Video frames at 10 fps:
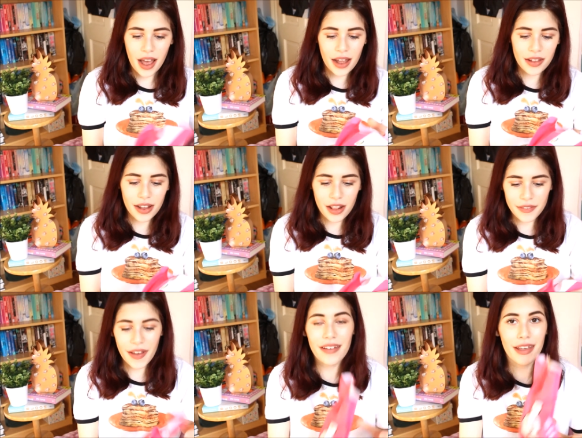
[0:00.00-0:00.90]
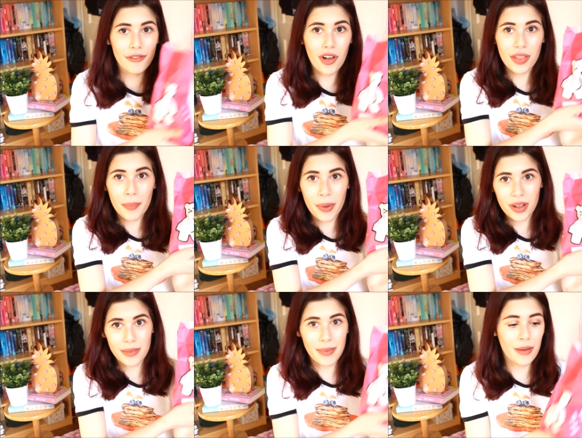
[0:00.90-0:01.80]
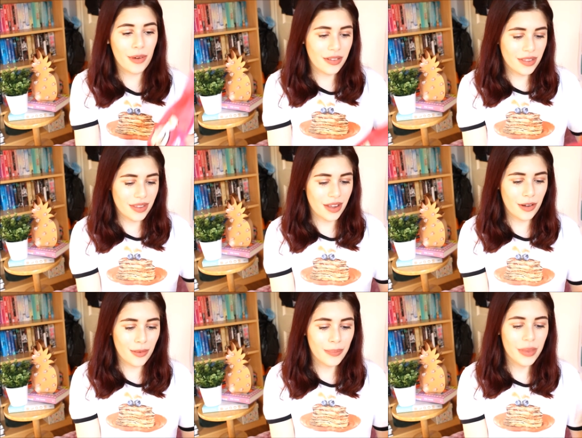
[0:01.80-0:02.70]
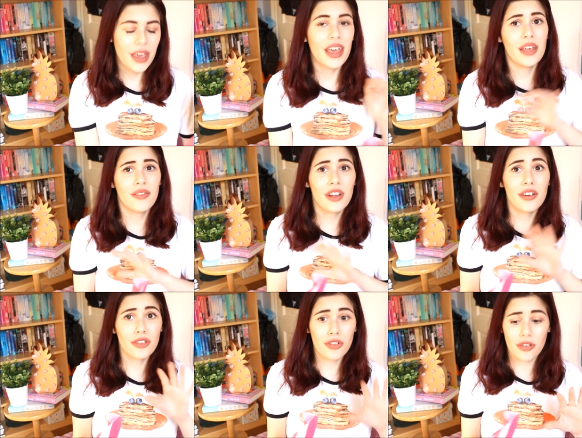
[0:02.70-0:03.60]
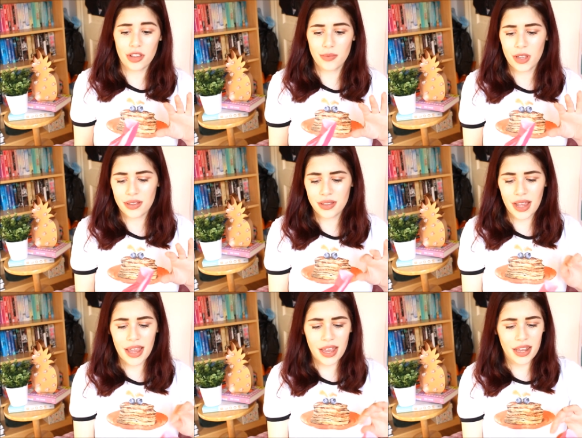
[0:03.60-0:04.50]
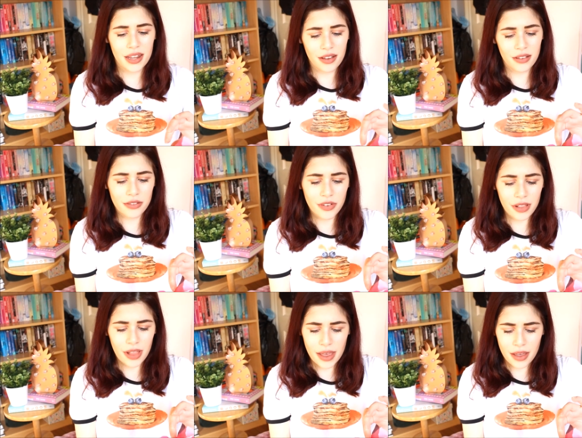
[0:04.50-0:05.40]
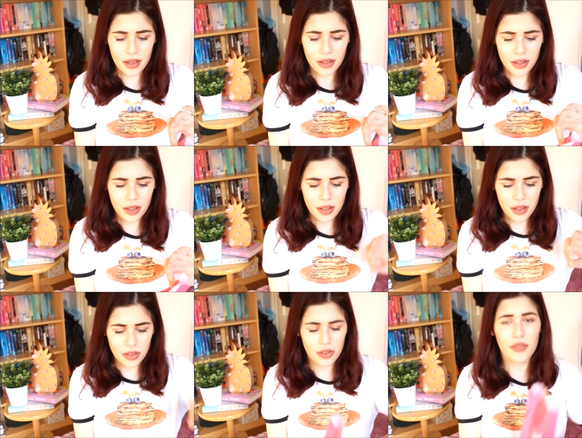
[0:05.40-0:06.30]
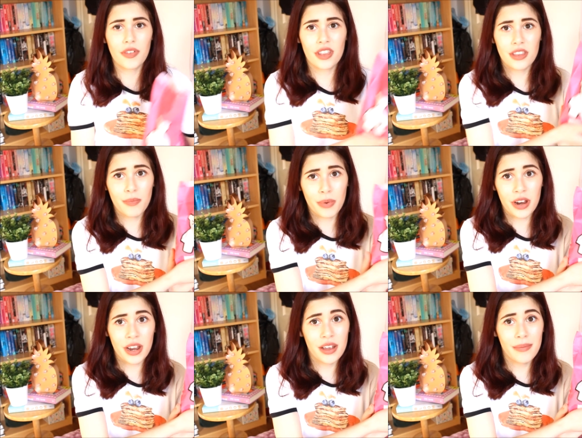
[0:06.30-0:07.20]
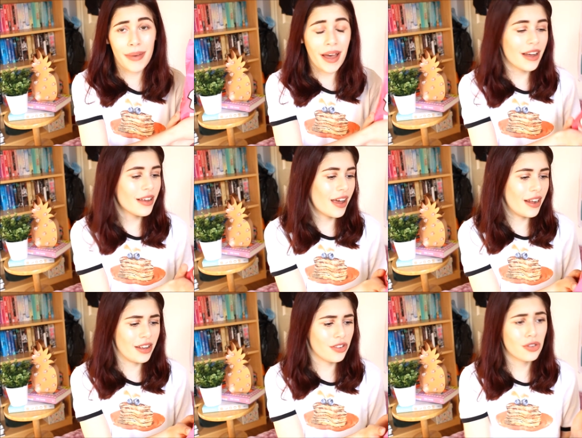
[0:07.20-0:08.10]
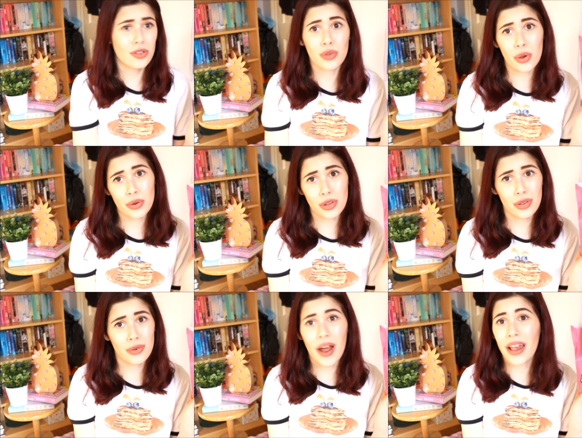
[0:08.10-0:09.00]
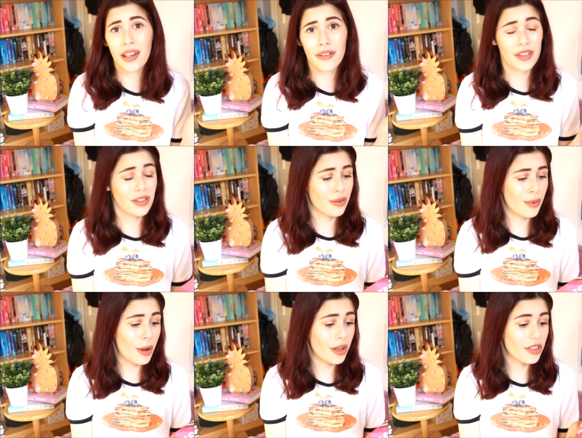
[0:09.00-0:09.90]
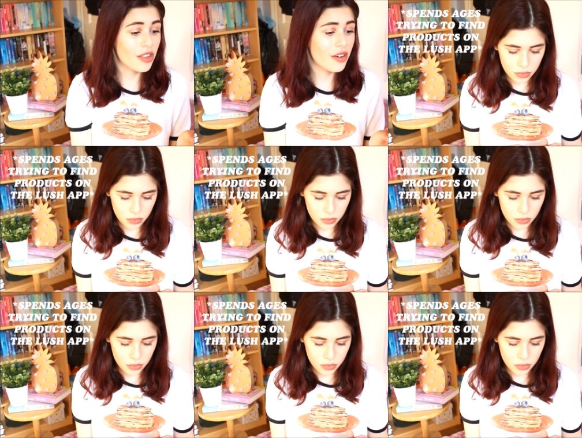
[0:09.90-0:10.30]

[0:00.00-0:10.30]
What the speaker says: and I love how they've got the Butter Bear ones still. Even though it's Christmas, it does feel like sort of a spring bag and it's so cute. I love it so much.